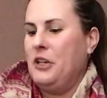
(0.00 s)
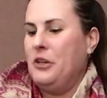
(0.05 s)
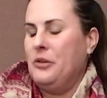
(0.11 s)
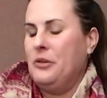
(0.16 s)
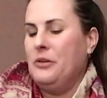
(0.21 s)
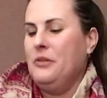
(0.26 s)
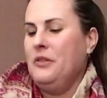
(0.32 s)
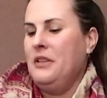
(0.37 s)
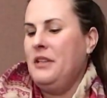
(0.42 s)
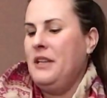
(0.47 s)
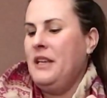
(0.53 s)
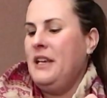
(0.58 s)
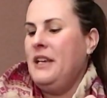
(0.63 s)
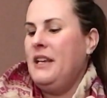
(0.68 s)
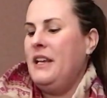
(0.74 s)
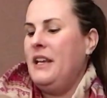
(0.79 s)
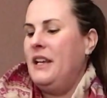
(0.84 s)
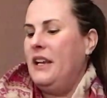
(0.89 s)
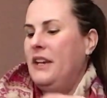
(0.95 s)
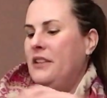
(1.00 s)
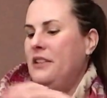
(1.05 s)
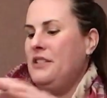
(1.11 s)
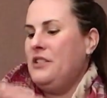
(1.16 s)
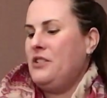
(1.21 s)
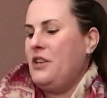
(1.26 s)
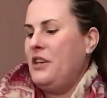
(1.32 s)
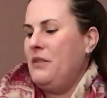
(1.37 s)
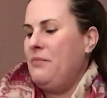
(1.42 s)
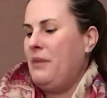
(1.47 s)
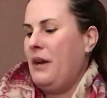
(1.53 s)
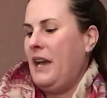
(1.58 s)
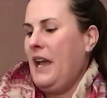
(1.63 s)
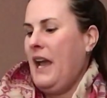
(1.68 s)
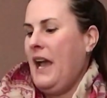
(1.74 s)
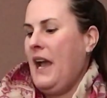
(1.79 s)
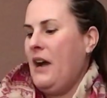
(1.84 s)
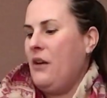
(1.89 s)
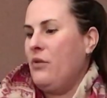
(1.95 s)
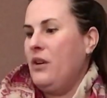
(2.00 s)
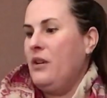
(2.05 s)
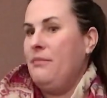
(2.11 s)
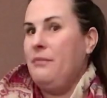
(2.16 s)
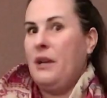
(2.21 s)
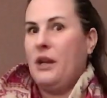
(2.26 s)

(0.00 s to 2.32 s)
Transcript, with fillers: Noll and illustrated by Howard